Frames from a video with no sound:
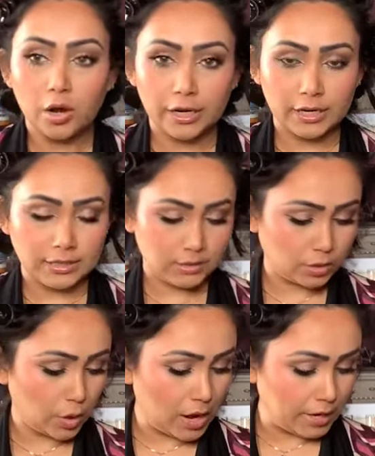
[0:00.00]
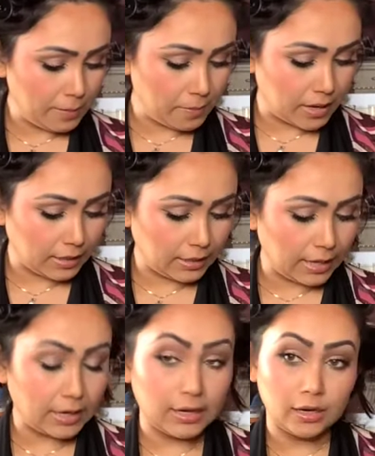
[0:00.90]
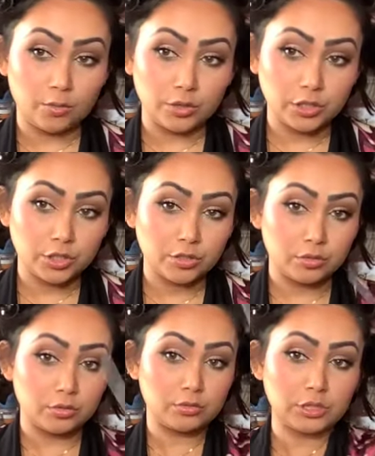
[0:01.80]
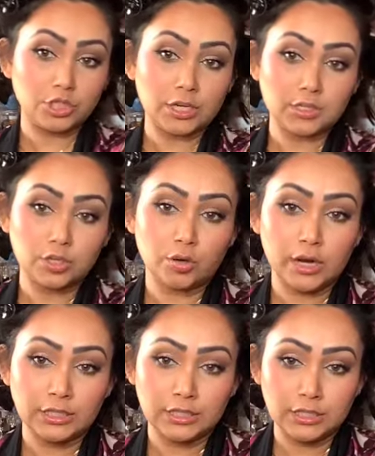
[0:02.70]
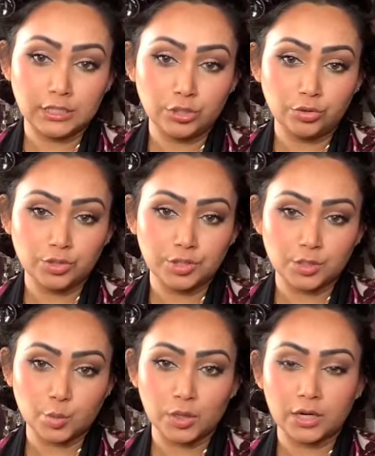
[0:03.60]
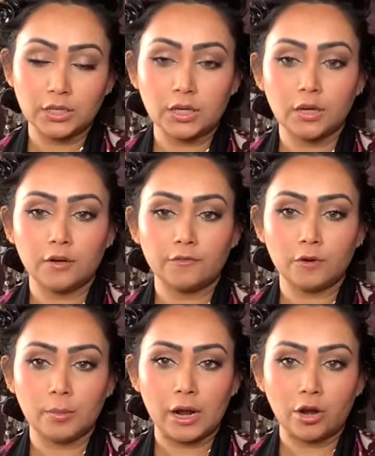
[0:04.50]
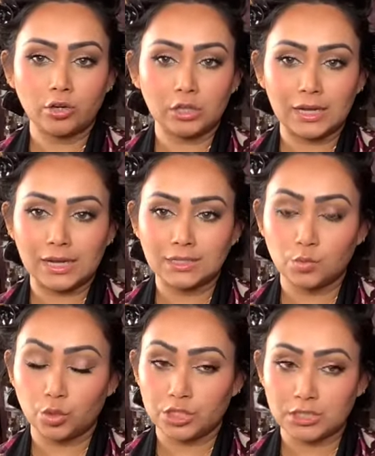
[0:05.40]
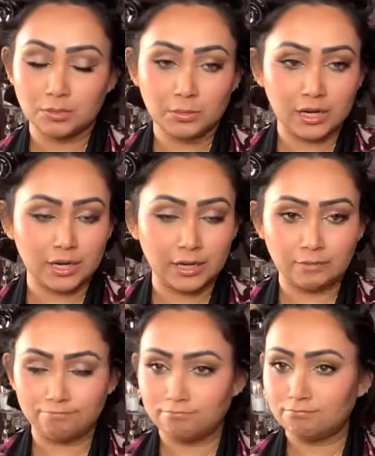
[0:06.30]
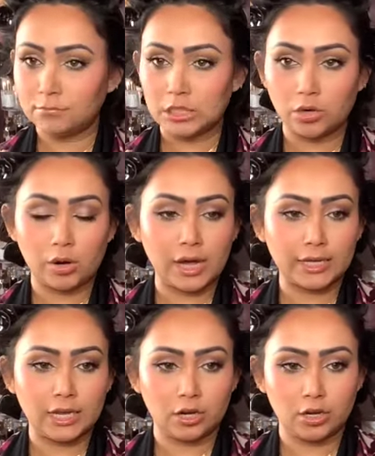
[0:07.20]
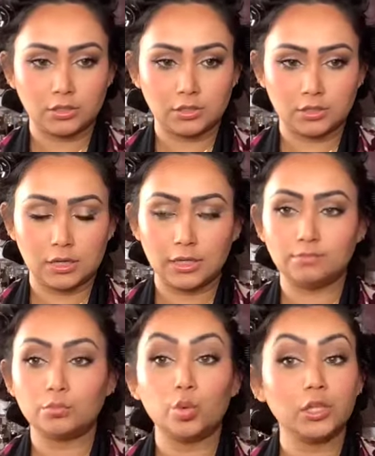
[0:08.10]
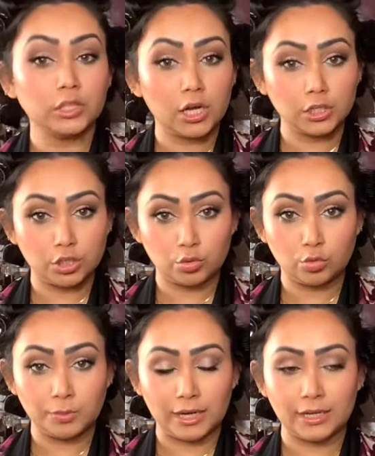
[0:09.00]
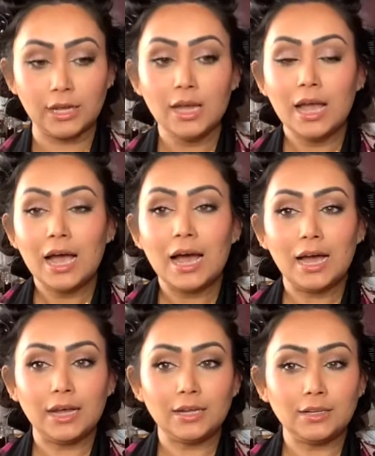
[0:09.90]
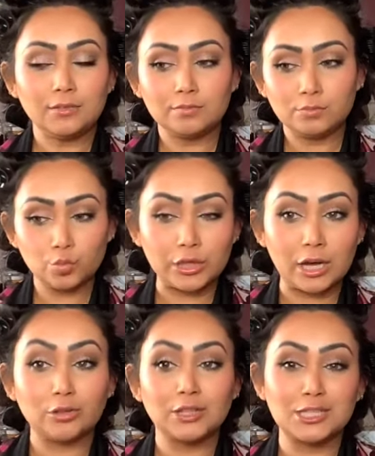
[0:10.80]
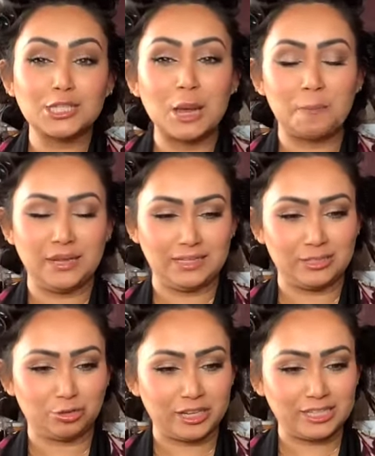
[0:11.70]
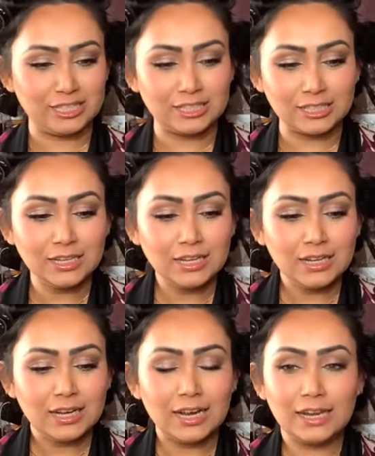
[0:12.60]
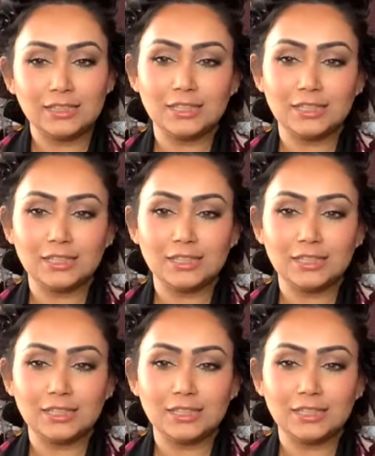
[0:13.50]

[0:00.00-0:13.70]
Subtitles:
All right, guys, so I am back, and I wanted to let you guys know I did use this one from Hourglass, which is my, I will not do my eye without this pencil right here. And